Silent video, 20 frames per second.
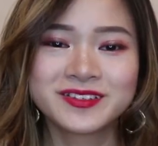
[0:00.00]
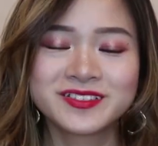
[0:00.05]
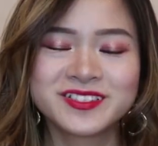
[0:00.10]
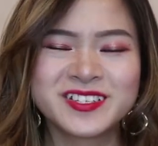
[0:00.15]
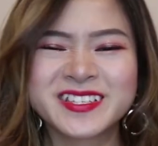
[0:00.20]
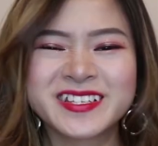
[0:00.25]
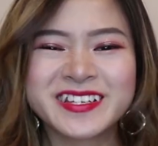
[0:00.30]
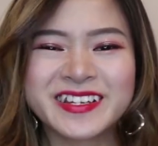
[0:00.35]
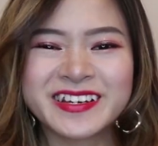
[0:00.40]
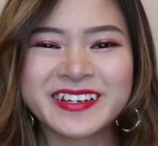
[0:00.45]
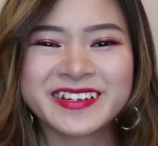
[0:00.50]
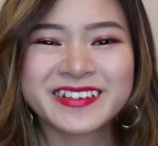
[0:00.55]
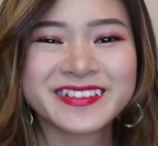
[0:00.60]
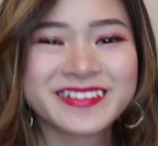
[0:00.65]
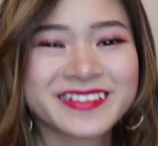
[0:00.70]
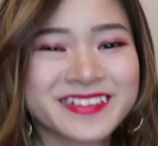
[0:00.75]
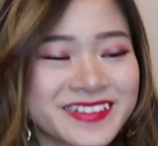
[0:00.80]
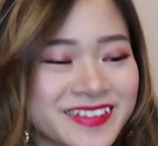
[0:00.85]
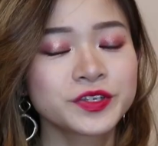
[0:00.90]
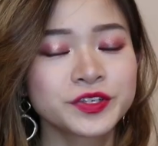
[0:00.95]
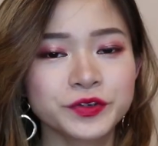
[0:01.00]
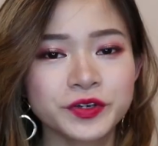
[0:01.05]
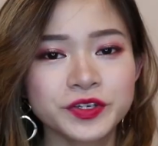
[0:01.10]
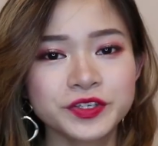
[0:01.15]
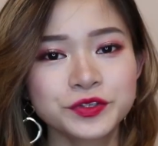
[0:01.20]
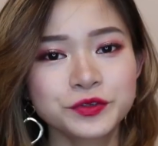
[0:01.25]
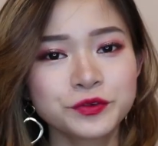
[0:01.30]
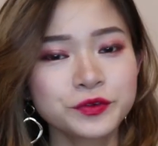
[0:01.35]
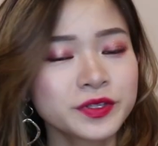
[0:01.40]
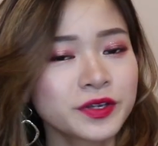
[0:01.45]
Just kidding. So
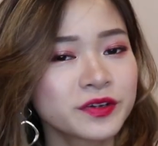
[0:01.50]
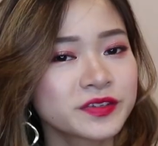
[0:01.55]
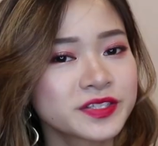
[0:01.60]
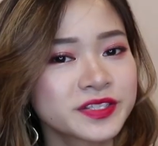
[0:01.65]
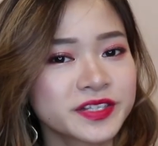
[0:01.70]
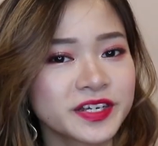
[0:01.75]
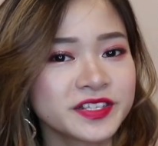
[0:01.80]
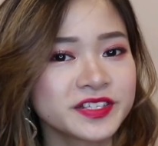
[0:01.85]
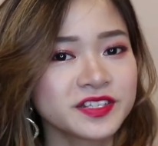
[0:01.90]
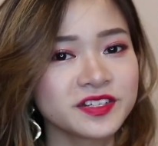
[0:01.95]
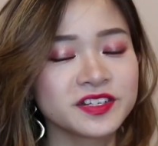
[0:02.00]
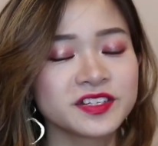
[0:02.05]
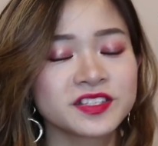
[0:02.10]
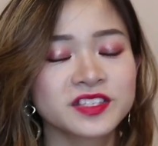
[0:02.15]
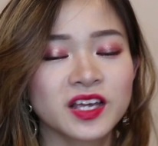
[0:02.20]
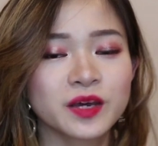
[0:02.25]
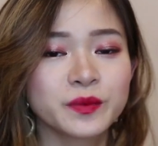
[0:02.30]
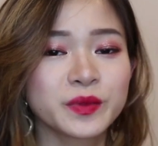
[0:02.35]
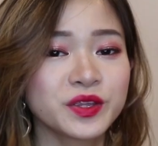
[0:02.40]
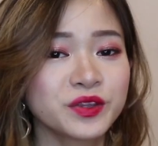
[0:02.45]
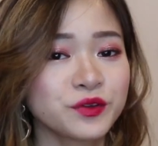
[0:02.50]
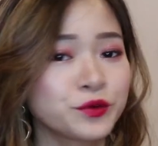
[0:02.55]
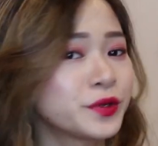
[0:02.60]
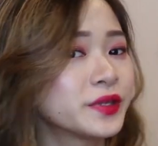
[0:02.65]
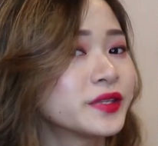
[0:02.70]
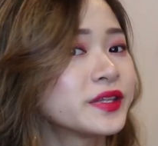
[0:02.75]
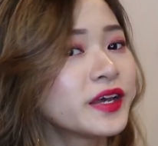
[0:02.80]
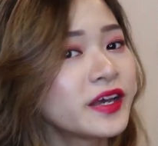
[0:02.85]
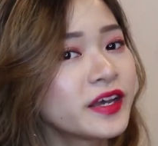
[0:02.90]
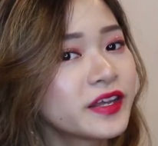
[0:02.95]
as 2019 is coming to
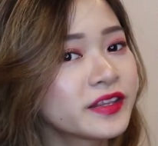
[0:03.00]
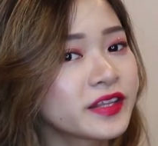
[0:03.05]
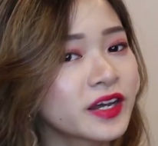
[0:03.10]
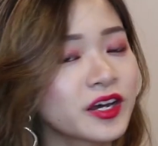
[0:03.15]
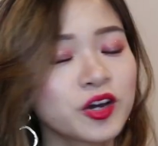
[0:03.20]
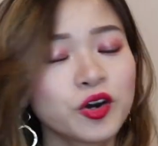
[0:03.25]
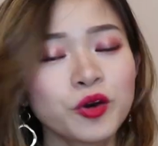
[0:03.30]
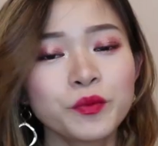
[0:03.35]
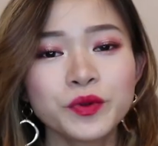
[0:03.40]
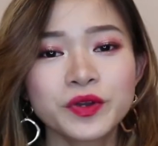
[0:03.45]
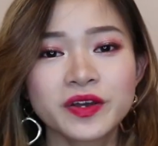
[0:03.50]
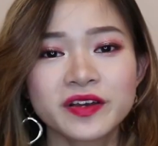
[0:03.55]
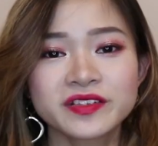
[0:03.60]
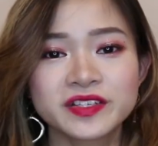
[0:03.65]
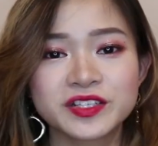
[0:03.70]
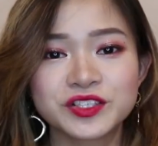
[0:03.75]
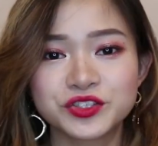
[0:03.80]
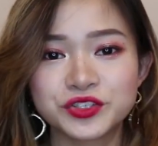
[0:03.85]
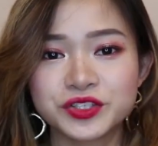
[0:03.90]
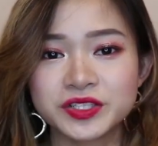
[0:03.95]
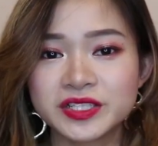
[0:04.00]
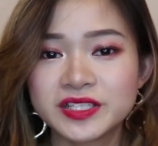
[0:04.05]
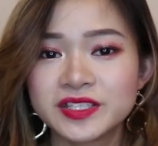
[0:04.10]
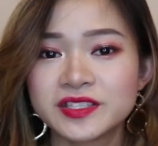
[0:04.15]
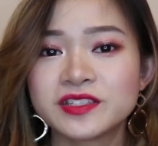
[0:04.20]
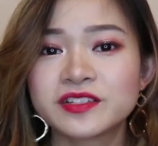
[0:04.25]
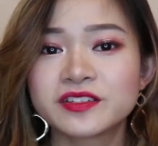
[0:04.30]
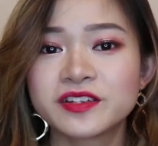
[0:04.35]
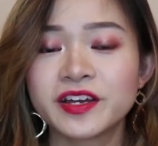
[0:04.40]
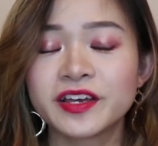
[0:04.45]
an end, I hope you guys enjoy
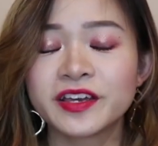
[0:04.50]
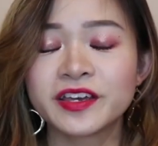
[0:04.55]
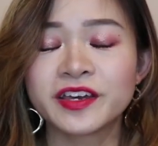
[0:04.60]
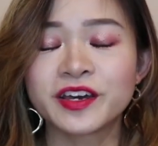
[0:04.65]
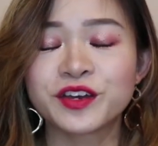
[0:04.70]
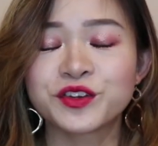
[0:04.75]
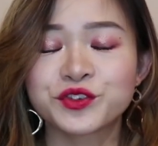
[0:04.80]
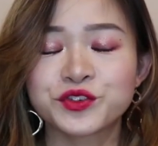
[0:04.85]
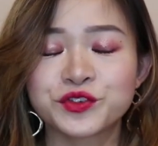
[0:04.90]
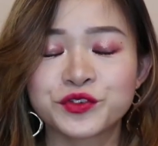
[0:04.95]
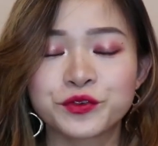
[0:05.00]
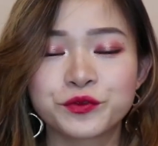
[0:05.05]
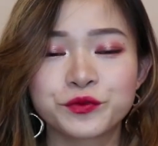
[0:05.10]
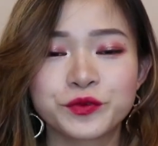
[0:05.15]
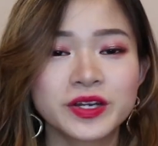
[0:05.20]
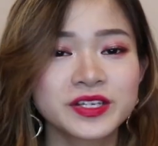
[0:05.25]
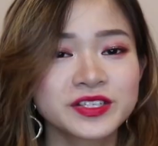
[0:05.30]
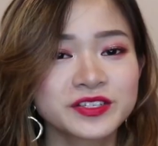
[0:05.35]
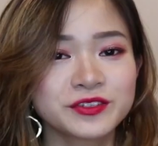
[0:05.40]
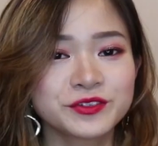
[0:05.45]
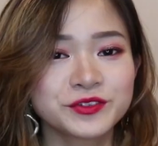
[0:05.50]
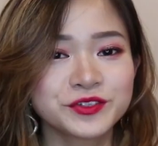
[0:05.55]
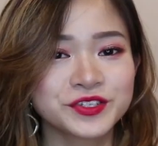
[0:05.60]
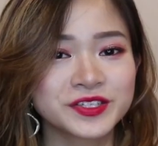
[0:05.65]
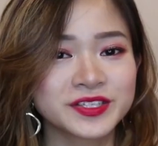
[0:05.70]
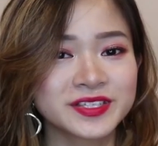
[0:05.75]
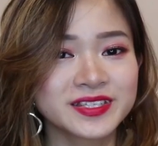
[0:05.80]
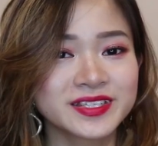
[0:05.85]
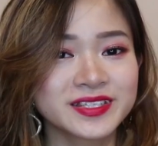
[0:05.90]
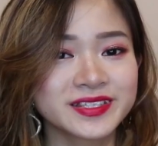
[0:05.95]
this year and get your
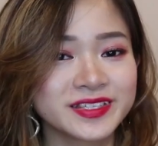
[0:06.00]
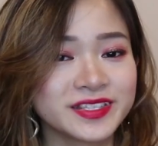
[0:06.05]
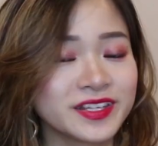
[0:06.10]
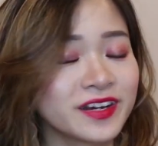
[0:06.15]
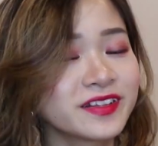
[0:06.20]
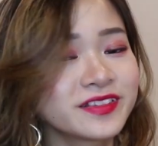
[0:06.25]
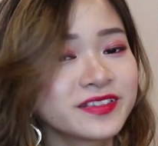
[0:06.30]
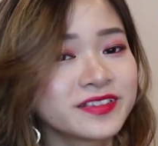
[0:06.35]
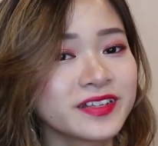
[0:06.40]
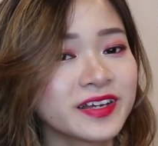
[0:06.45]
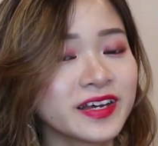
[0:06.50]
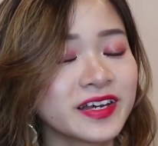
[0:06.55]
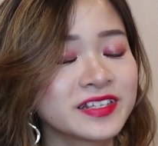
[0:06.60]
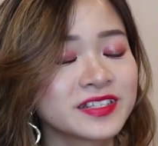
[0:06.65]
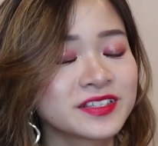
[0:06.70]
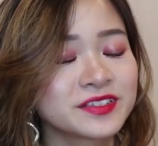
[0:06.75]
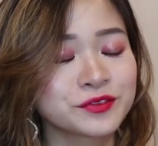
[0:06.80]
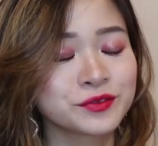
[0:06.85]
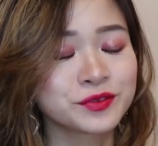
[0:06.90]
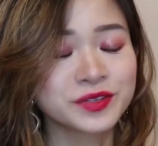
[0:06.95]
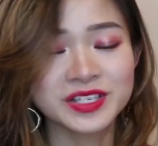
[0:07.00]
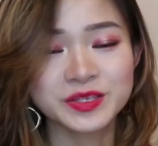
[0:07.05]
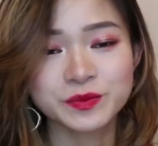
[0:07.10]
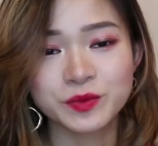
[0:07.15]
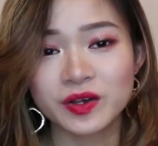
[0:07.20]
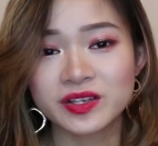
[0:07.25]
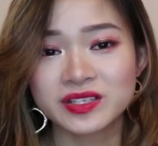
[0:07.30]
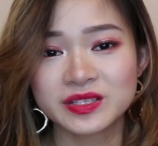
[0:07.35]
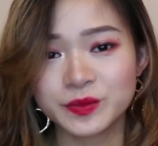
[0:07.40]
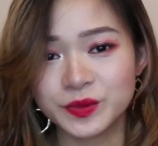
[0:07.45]
resolutions done as soon as
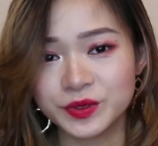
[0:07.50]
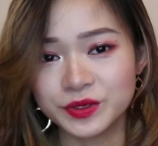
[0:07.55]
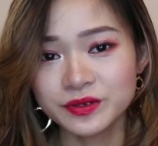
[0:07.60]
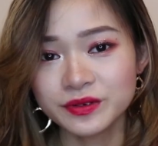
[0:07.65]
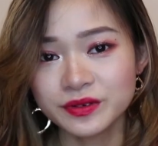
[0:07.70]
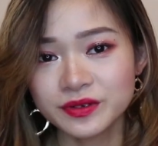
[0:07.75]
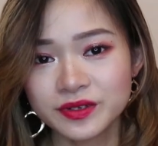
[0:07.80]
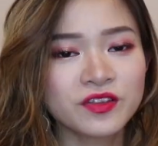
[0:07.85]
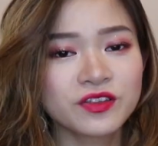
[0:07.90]
possible.